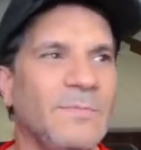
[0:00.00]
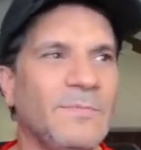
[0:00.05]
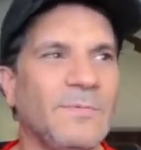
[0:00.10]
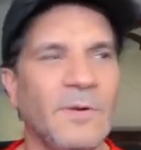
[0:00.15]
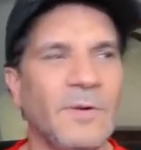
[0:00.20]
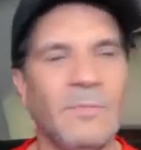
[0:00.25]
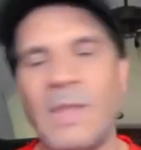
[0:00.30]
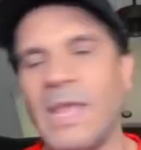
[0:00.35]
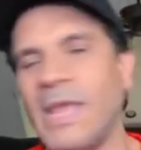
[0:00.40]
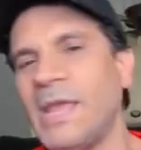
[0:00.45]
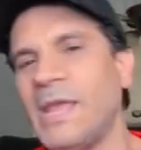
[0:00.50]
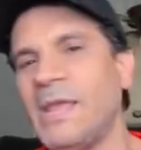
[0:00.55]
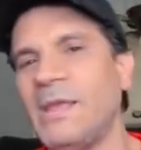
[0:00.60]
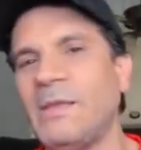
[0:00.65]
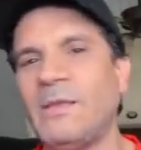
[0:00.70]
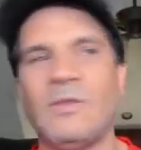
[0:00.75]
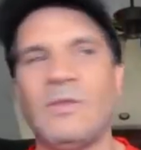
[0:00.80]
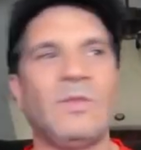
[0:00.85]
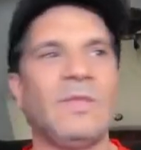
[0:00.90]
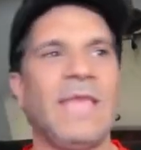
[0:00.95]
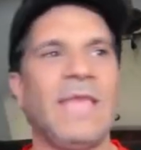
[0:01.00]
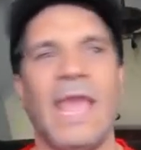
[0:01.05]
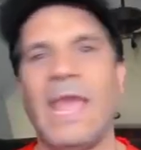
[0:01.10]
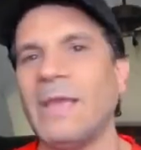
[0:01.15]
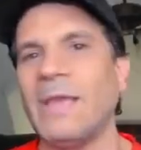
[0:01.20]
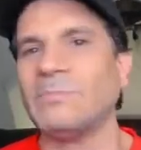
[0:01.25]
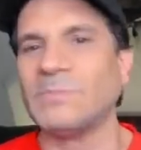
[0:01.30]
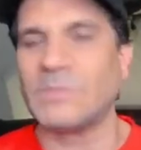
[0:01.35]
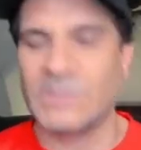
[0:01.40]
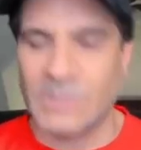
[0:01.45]
For me,
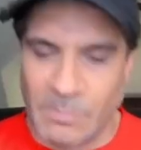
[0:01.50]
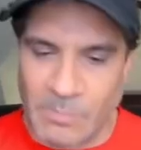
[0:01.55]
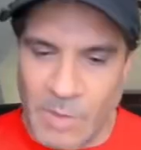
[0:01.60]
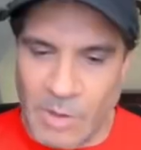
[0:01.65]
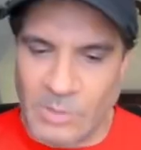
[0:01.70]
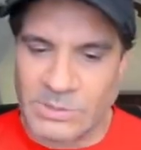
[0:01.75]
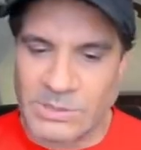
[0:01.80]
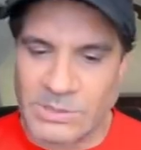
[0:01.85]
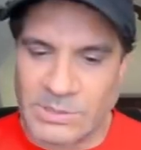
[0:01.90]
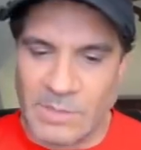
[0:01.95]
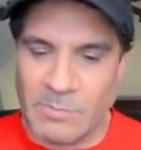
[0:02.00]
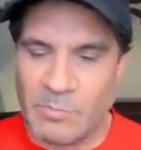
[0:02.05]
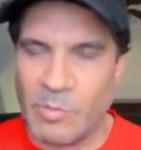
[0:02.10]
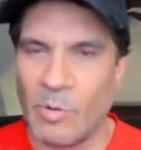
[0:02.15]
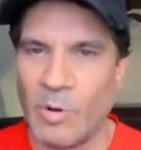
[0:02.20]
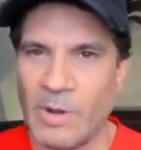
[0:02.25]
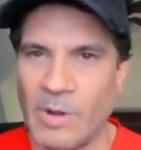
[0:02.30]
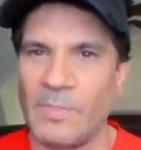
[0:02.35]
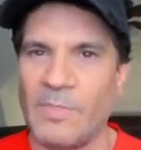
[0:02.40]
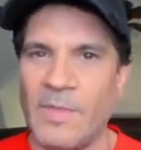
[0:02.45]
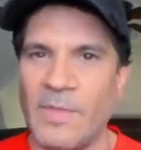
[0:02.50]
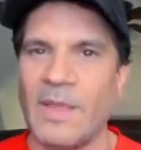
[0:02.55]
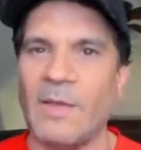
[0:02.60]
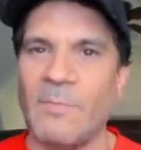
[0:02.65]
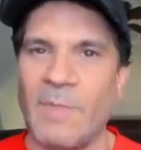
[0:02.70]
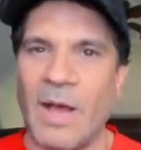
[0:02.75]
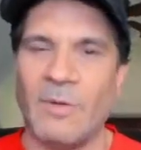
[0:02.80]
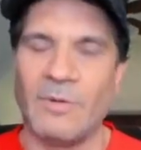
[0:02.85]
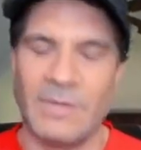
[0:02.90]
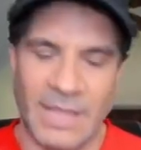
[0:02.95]
games, the most important thing
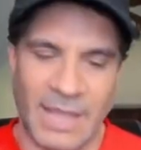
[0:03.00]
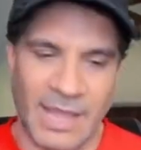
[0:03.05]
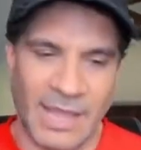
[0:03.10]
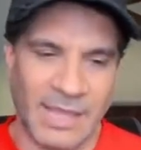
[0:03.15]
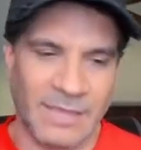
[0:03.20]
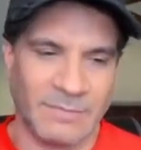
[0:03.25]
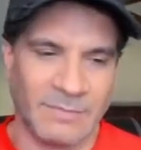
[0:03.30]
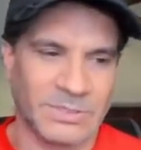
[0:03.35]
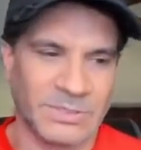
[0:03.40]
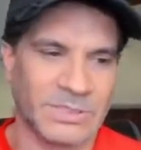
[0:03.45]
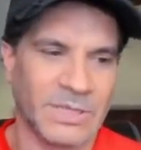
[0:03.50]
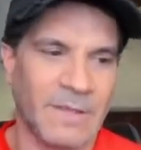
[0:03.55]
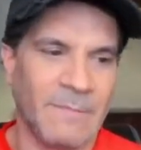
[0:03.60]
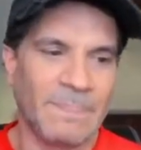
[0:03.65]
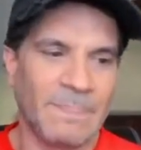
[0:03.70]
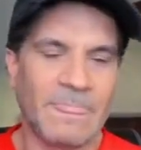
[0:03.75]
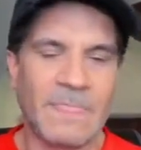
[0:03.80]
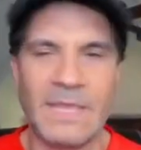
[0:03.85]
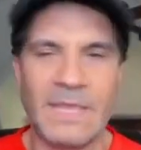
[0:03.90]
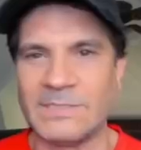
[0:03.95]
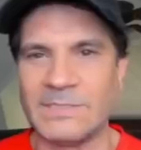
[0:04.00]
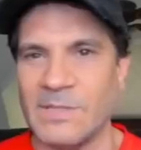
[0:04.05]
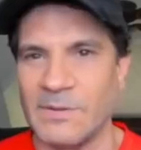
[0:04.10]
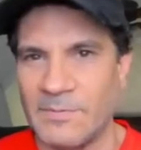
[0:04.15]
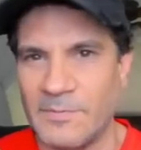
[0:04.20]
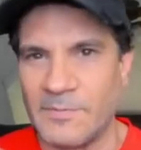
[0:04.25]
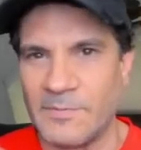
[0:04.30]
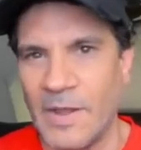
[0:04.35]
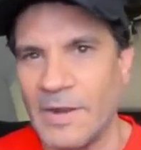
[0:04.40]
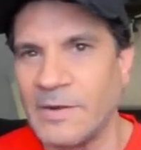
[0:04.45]
about games is the
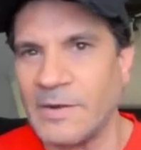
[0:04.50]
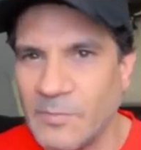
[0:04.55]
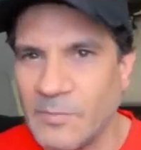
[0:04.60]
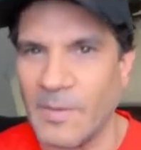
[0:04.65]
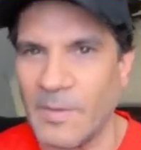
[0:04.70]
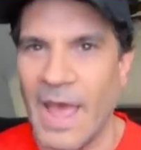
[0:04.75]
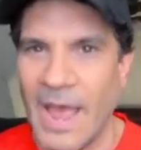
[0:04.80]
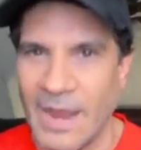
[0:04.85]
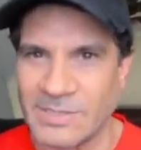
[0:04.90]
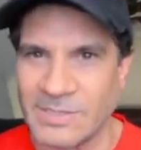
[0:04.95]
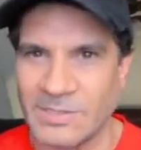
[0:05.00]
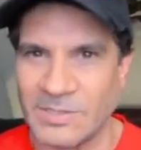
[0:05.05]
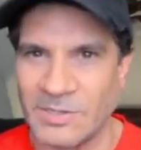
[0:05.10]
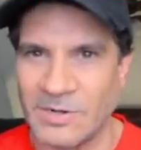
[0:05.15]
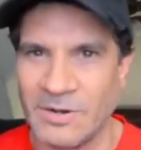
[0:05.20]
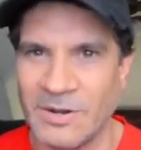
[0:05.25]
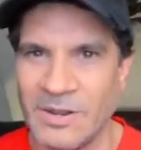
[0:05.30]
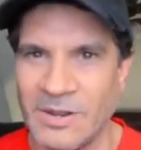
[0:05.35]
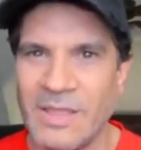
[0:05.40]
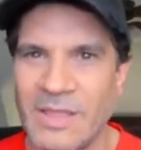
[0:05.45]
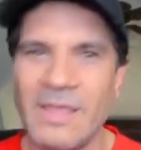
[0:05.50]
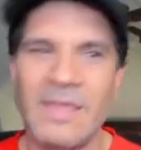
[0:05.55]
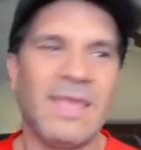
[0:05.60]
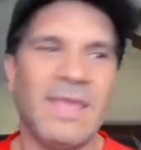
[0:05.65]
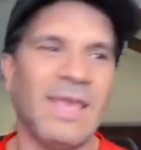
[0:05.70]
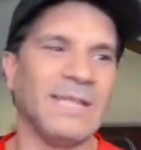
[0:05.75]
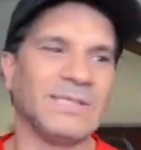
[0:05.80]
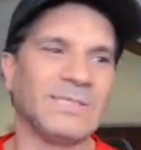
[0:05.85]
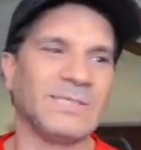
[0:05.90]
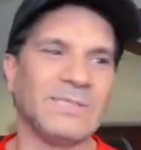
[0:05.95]
fun factor.
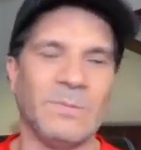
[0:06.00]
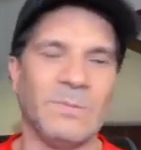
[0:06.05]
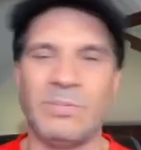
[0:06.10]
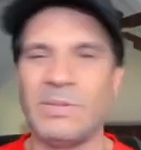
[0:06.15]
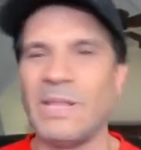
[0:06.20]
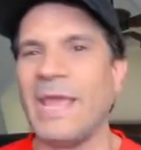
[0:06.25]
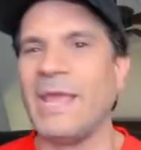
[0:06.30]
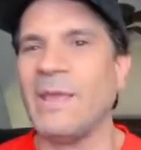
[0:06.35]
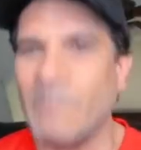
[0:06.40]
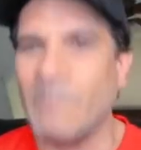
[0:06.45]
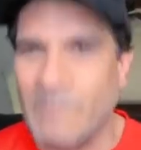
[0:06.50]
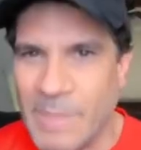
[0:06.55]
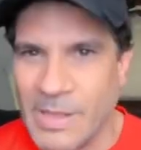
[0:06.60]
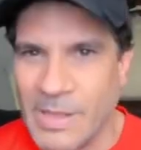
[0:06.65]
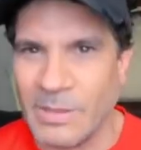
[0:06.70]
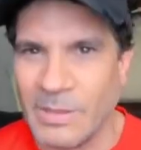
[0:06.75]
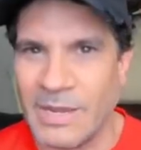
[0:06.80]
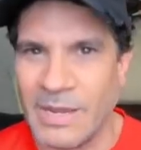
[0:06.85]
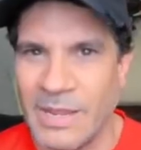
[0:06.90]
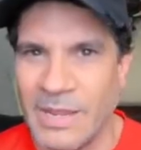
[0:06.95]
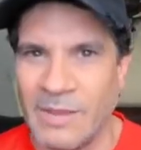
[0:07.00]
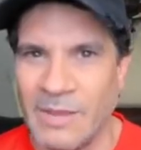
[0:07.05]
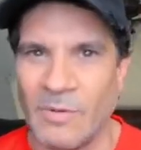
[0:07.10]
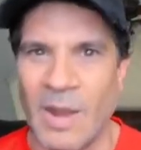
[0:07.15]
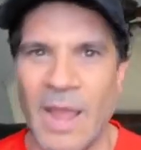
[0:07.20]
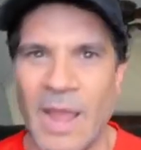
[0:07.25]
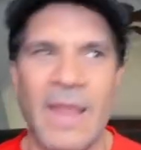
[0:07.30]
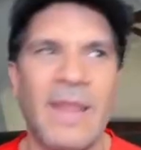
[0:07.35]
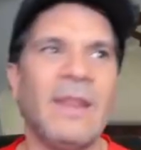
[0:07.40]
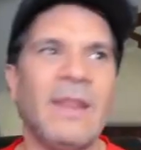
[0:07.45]
It's the playability,
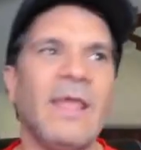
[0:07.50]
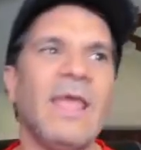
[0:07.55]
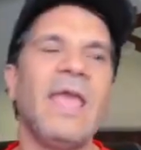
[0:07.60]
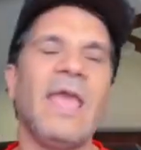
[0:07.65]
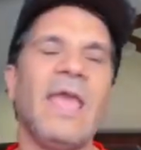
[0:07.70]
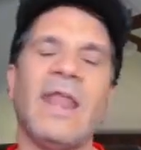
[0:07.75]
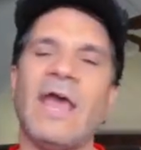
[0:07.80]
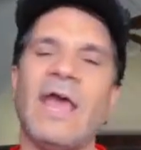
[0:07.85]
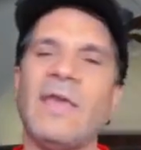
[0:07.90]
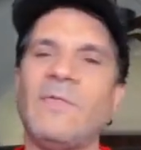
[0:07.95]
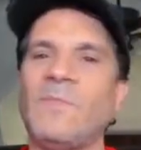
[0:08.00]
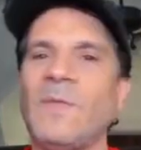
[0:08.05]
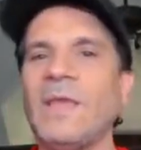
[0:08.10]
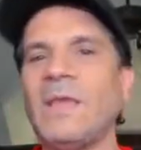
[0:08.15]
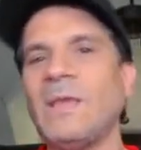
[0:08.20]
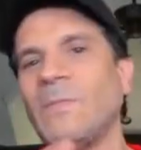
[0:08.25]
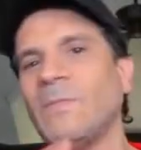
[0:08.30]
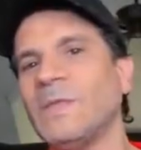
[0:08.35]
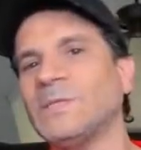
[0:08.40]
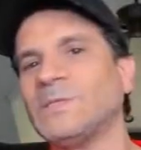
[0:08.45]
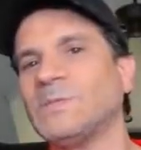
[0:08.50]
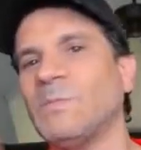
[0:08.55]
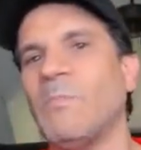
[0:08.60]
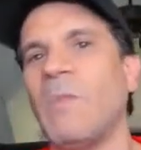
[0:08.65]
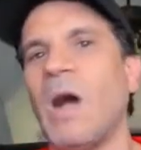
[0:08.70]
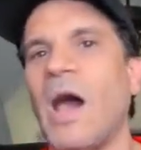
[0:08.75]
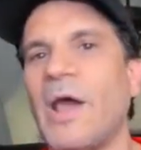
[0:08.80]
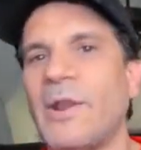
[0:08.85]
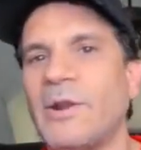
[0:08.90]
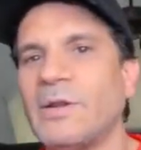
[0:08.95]
right? And I think in this
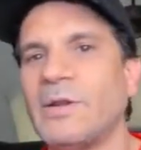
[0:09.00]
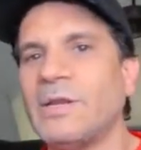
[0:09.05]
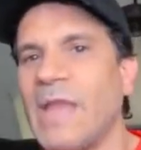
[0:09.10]
modern